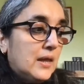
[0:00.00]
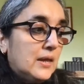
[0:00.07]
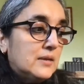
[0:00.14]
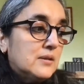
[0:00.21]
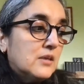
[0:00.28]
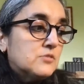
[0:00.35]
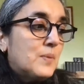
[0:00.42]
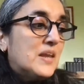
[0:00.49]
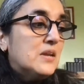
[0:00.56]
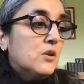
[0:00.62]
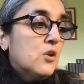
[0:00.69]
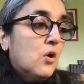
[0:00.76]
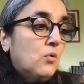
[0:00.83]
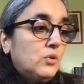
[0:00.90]
It has
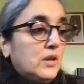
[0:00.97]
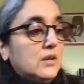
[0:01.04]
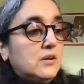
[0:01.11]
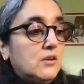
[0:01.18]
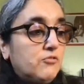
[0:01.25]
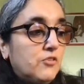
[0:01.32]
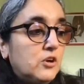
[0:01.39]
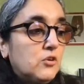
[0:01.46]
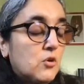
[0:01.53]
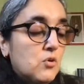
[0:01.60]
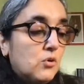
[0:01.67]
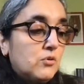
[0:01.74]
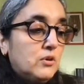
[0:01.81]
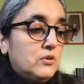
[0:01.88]
been known in different
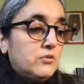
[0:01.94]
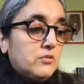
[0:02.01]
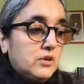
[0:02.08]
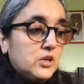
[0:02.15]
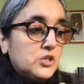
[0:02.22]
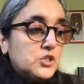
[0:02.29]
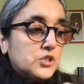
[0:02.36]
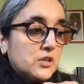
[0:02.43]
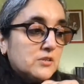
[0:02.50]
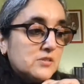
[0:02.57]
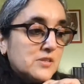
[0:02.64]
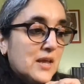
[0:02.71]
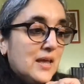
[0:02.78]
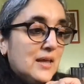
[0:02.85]
oral
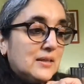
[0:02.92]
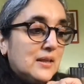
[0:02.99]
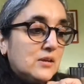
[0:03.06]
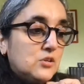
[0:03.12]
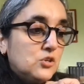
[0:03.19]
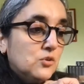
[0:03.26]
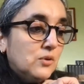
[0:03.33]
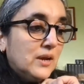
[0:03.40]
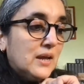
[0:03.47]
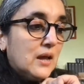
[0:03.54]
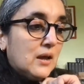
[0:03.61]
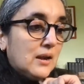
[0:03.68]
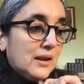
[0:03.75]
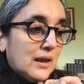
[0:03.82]
traditions that during
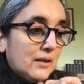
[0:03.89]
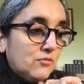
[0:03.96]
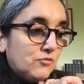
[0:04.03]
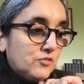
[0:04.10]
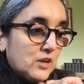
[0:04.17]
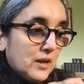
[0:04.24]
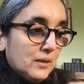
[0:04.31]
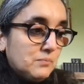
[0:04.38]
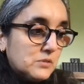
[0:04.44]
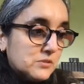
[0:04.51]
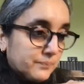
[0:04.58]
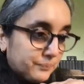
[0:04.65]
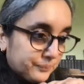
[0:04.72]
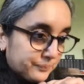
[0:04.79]
our lifetimes,